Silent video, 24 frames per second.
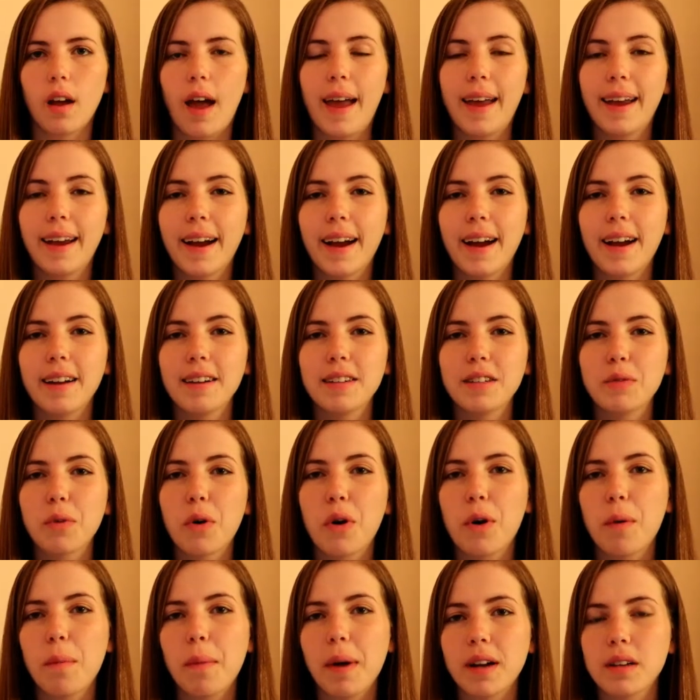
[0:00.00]
Hey guys,
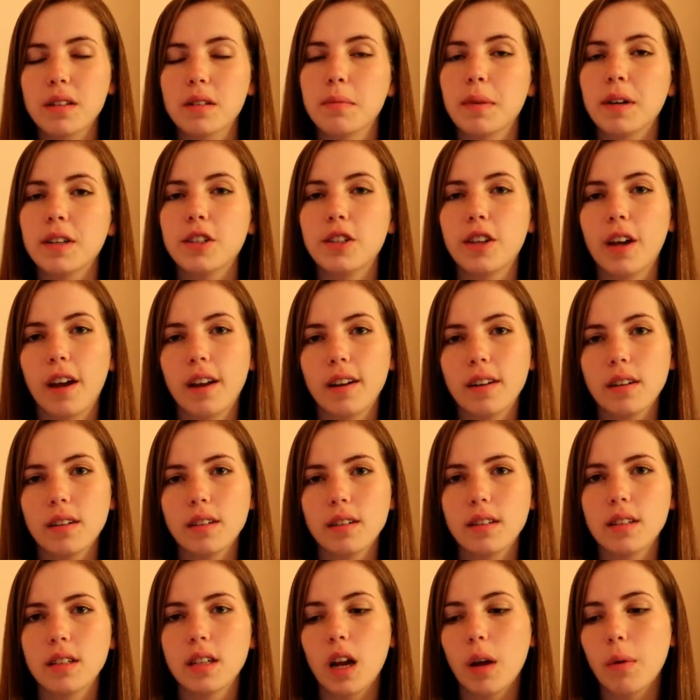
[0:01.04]
welcome back to my channel.
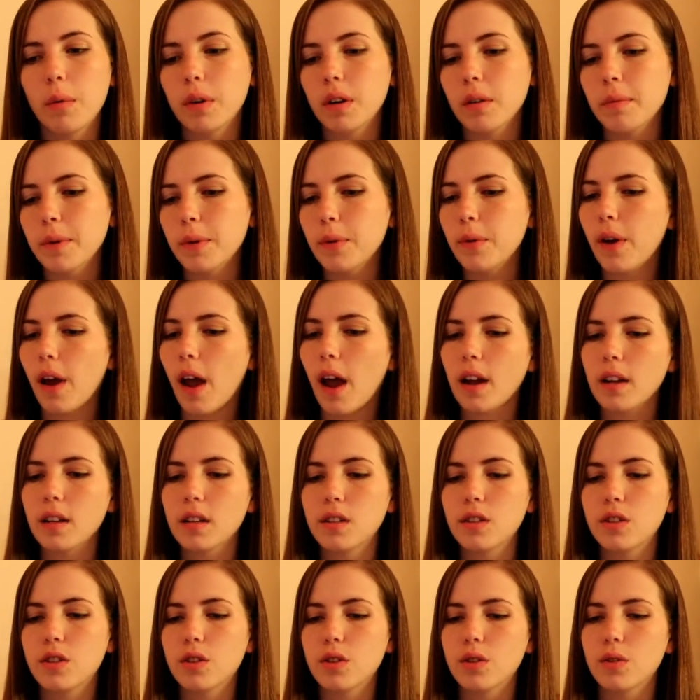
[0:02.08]
Today we're going to be
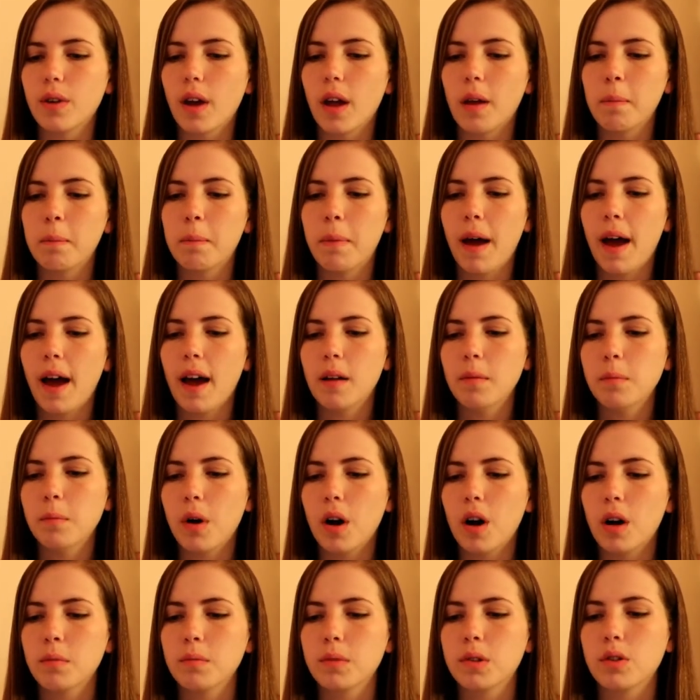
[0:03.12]
reacting to a Bad
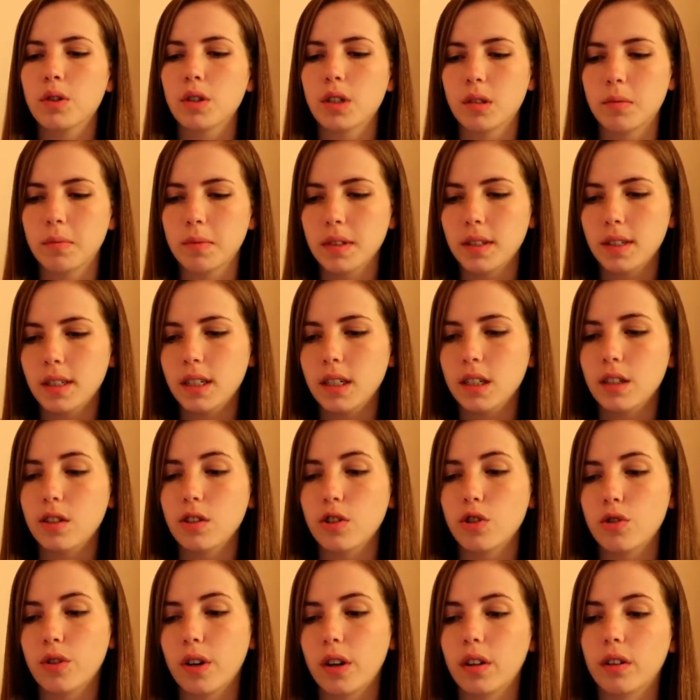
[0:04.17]
Moms Christmas
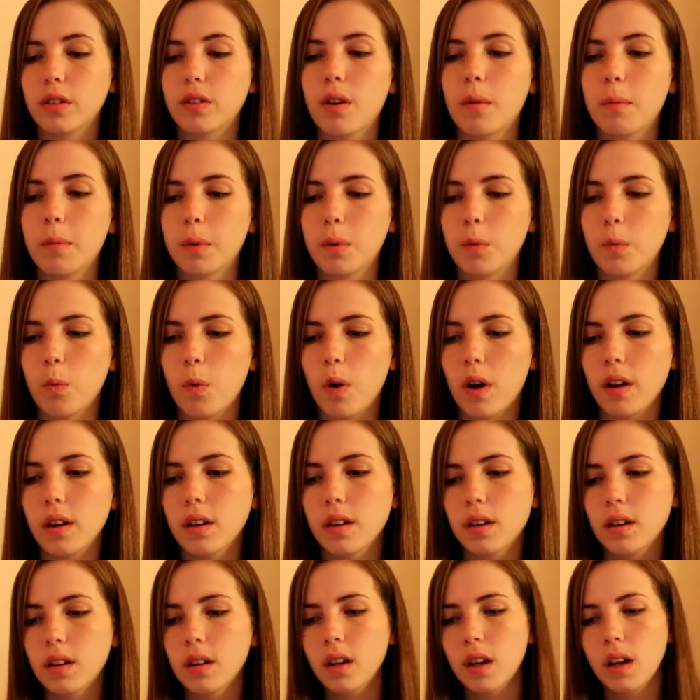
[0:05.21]
teaser trailer number
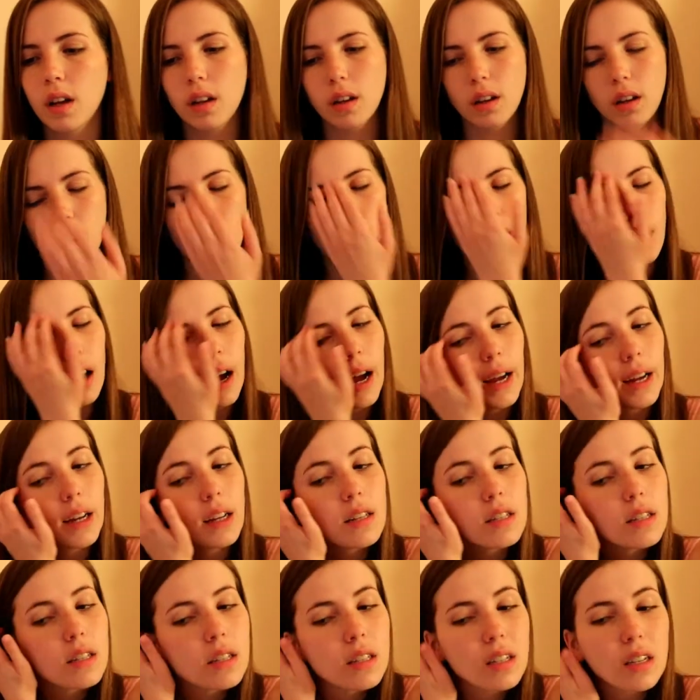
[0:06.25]
one. Now, I
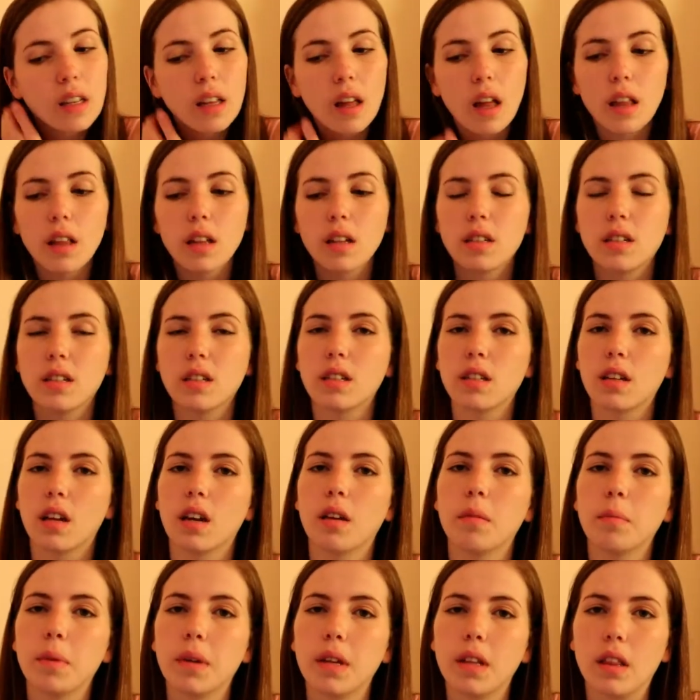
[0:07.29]
can see that this is
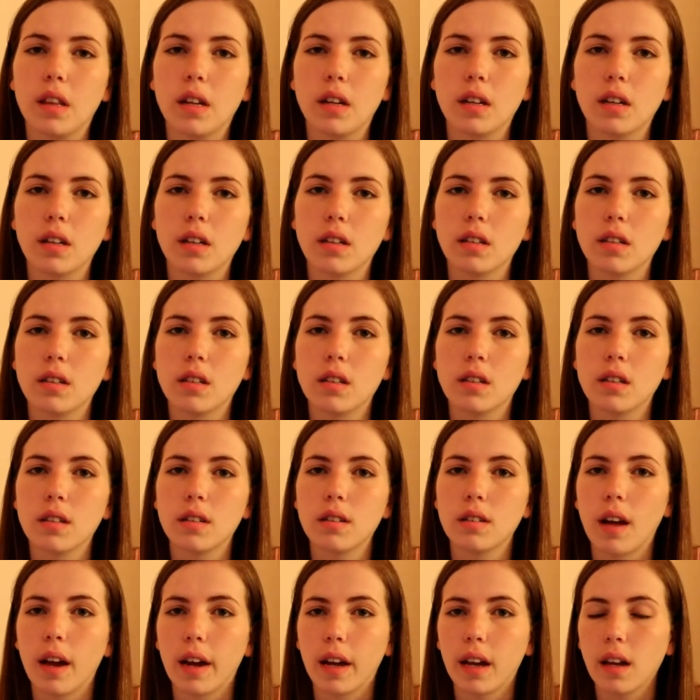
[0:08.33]
going to be the
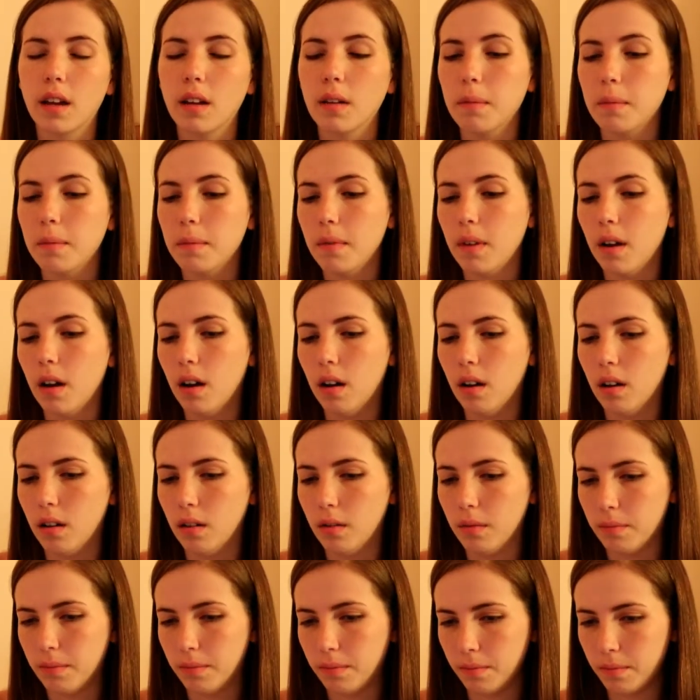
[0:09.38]
second
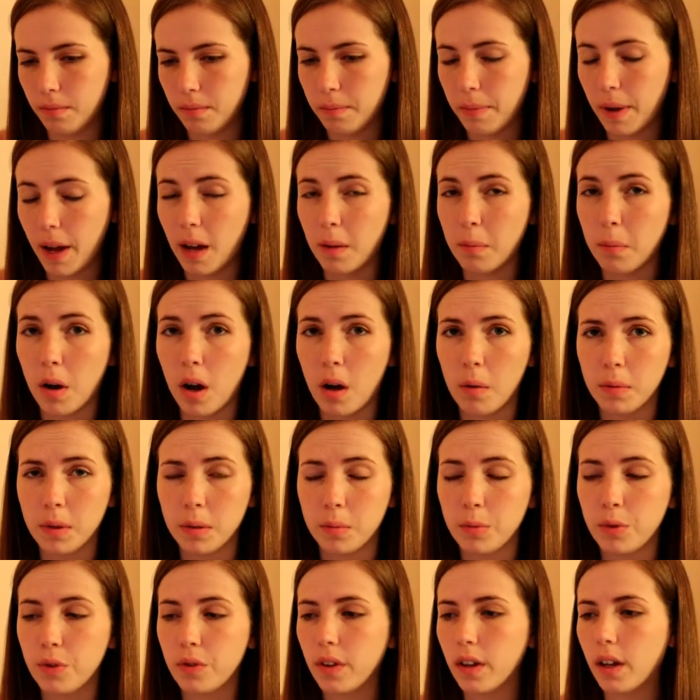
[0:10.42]
Bad Moms
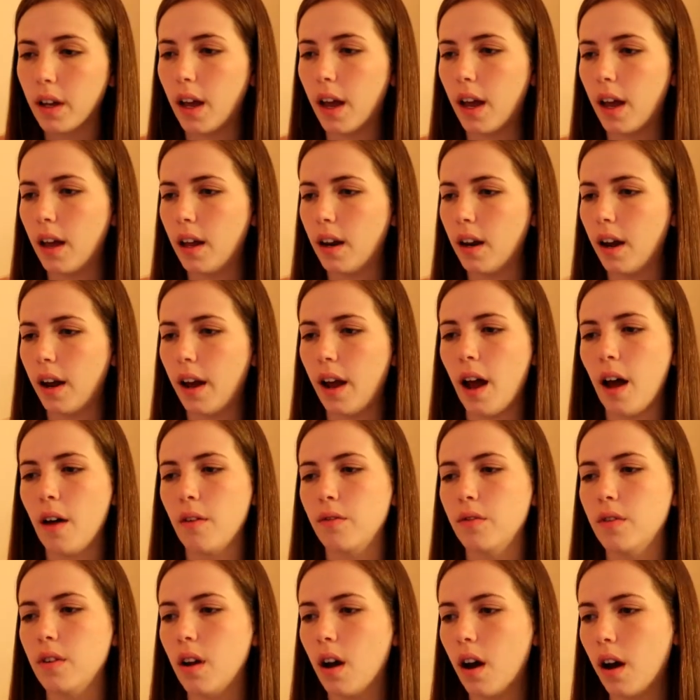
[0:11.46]
movie, and I
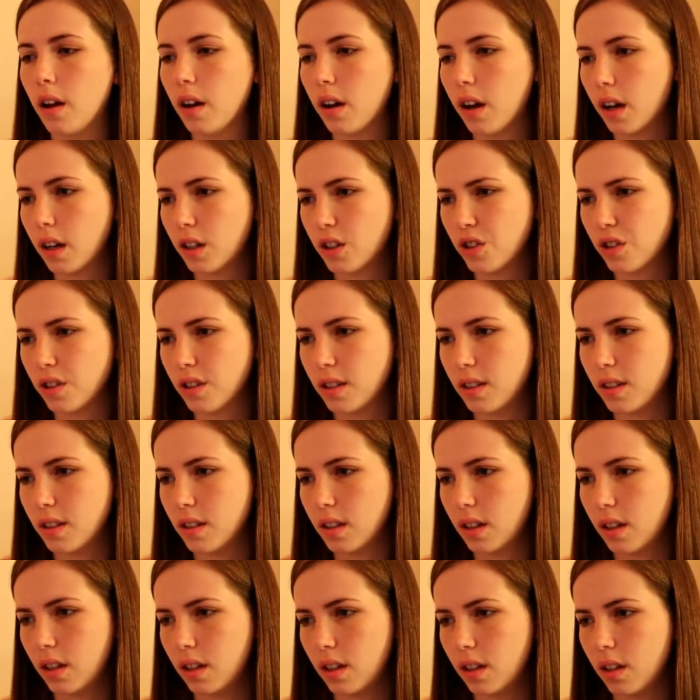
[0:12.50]
have not actually
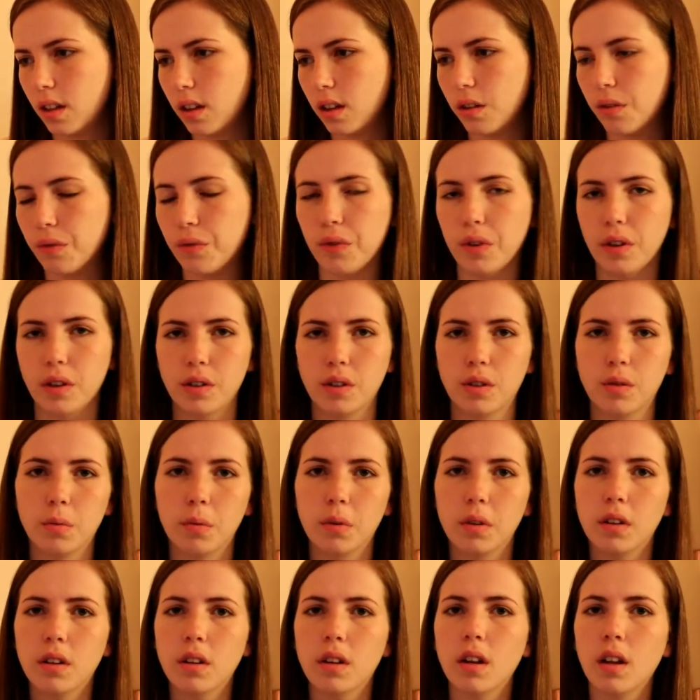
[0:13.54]
seen the first
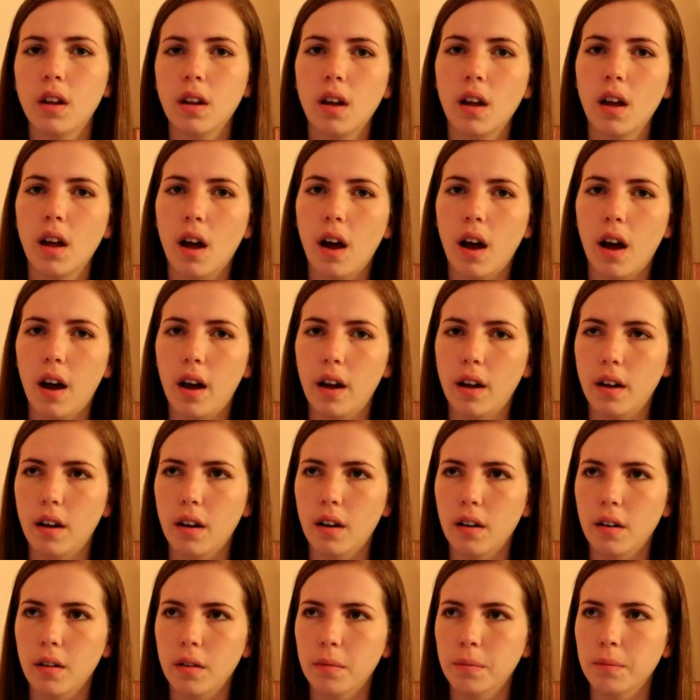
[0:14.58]
one.
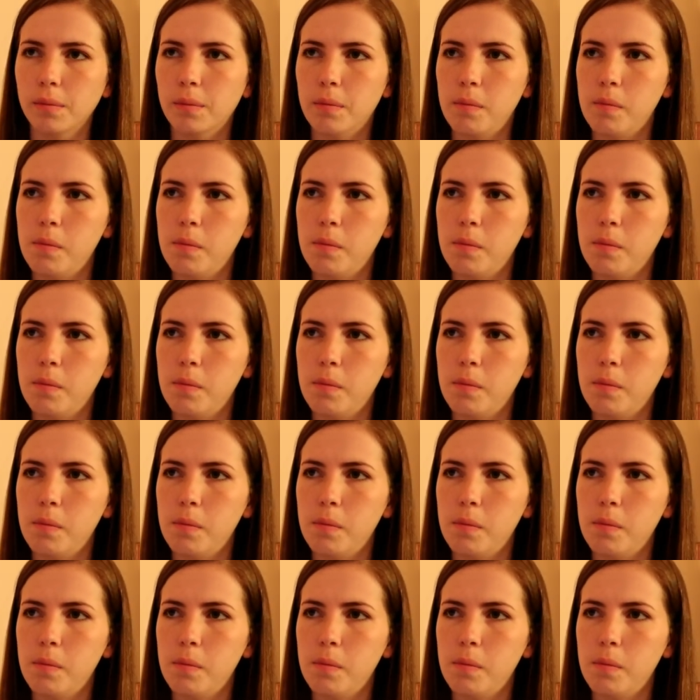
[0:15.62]
I